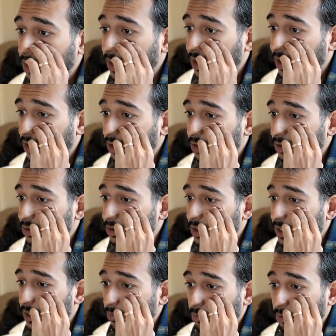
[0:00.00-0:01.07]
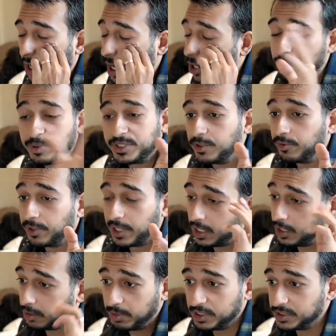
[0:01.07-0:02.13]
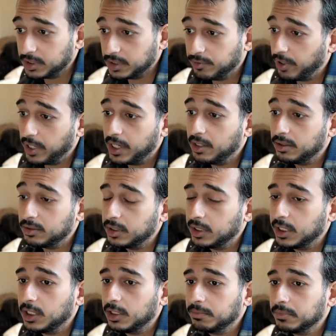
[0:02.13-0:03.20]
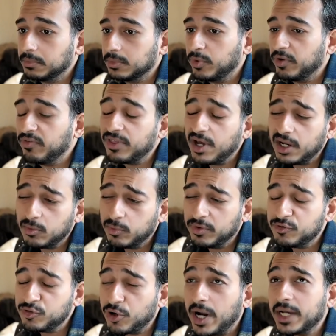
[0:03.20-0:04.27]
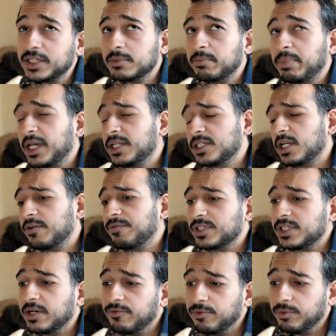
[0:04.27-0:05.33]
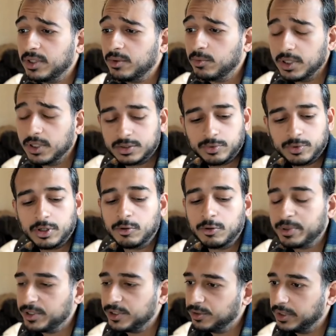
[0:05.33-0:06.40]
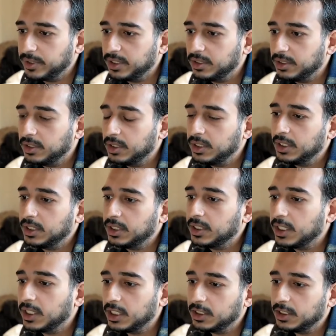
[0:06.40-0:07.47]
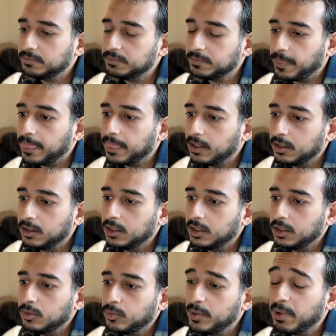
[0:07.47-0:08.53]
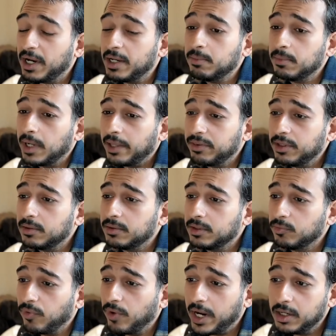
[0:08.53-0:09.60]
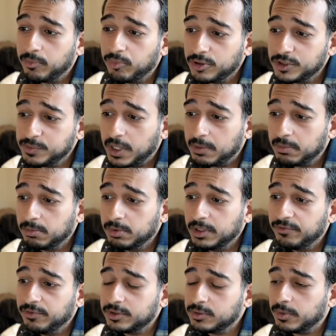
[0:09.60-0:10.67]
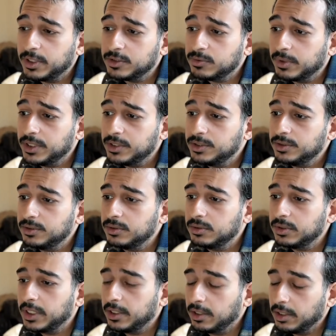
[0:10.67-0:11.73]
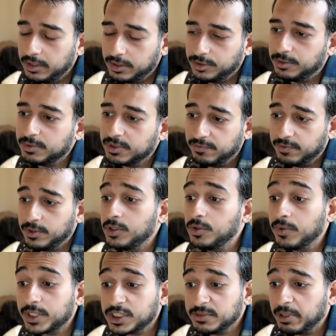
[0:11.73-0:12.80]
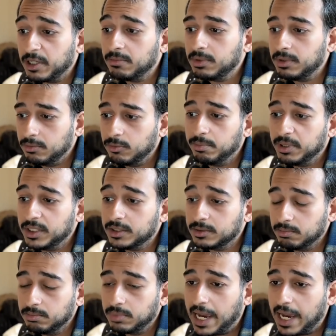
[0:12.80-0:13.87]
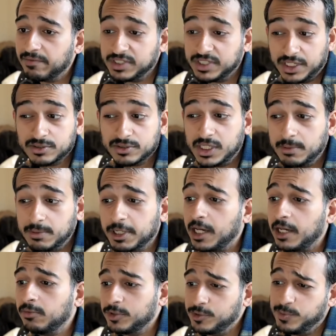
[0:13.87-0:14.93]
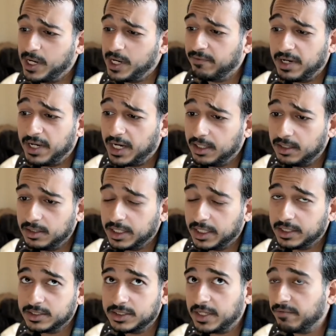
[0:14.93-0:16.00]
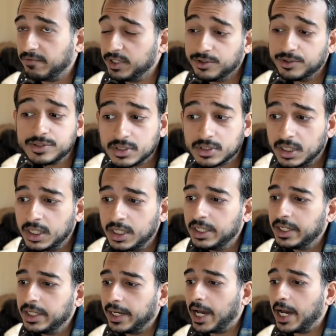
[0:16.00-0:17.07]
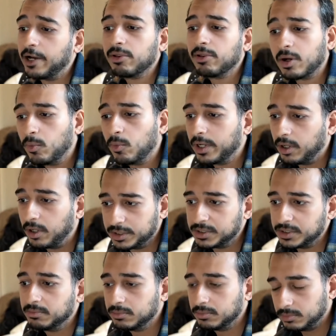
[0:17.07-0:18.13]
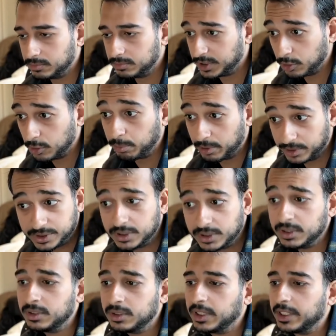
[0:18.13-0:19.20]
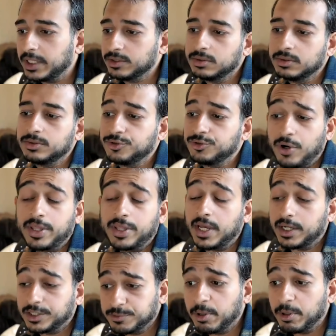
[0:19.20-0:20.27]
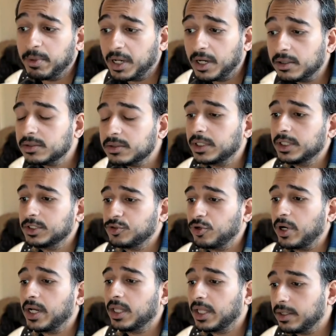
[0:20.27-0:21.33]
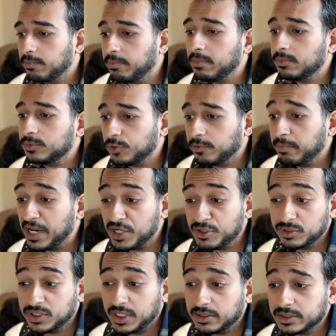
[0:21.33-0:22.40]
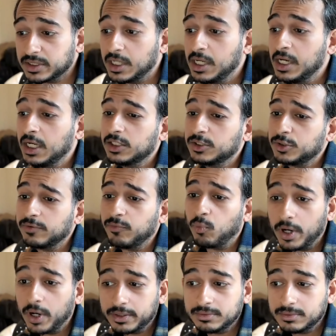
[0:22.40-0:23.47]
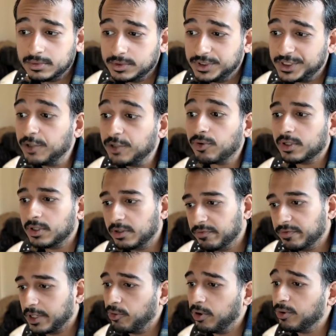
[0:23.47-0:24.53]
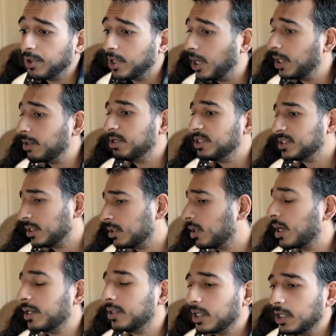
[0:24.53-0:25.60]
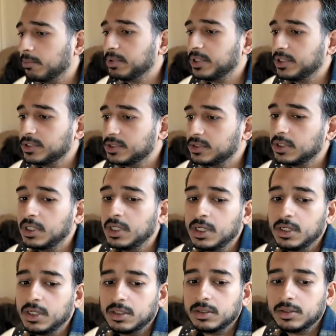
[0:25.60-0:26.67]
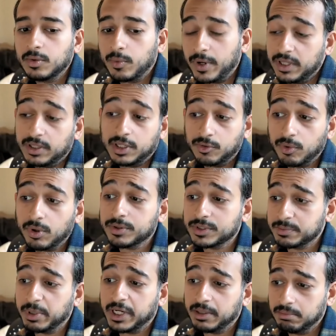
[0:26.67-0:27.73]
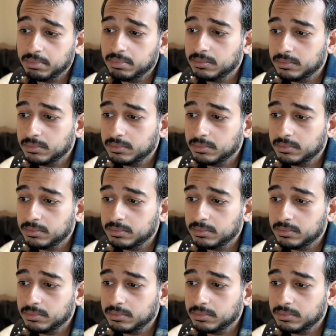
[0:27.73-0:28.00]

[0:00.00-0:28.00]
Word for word: Uh, 100% organic basically right now. Um, we've thought, we've tried some paid stuff. It's never really worked. We're open to it. Um, we might, I think the right approach probably for 2022 in, in terms of a new experiment would be to have a sales team again, which we haven't had in like seven years and hire like one awesome single person and try that experiment out and try like sort of manual sales sort of one secret of the creator economy is that a lot of the companies, the way that they grow is by,